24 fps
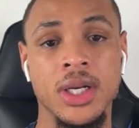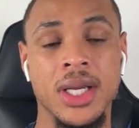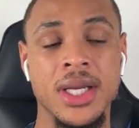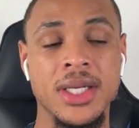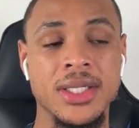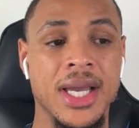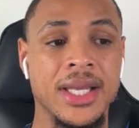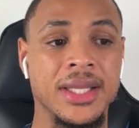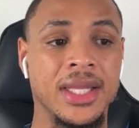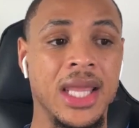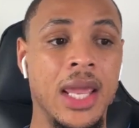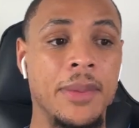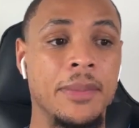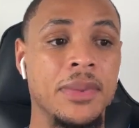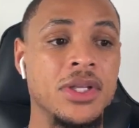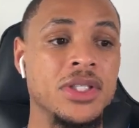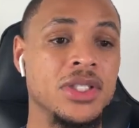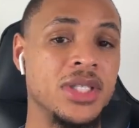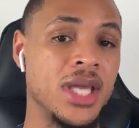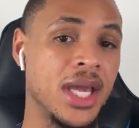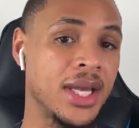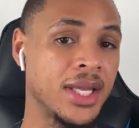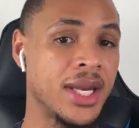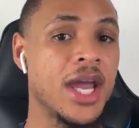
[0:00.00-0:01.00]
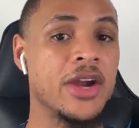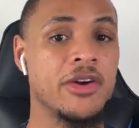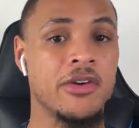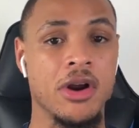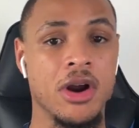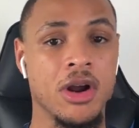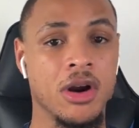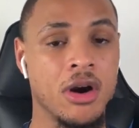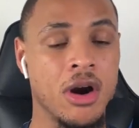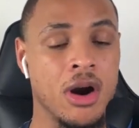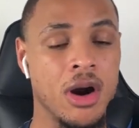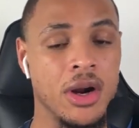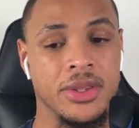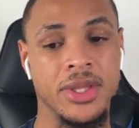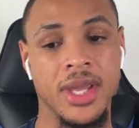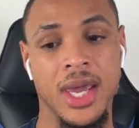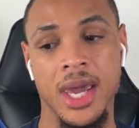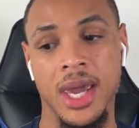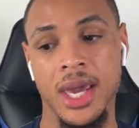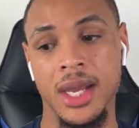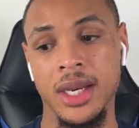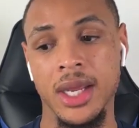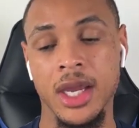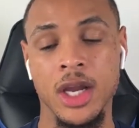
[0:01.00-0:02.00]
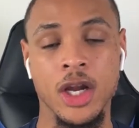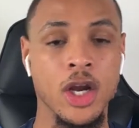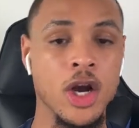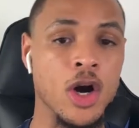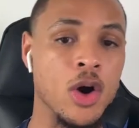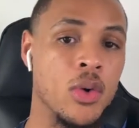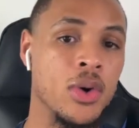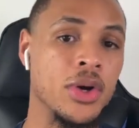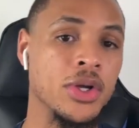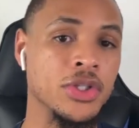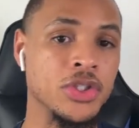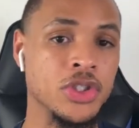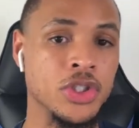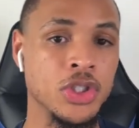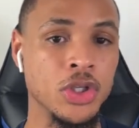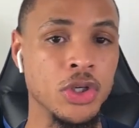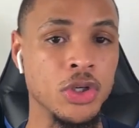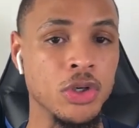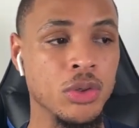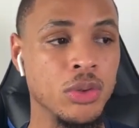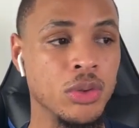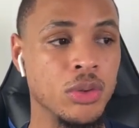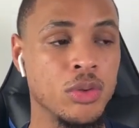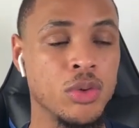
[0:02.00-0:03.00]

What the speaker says: is that they've been taking that credit card debt and they're going to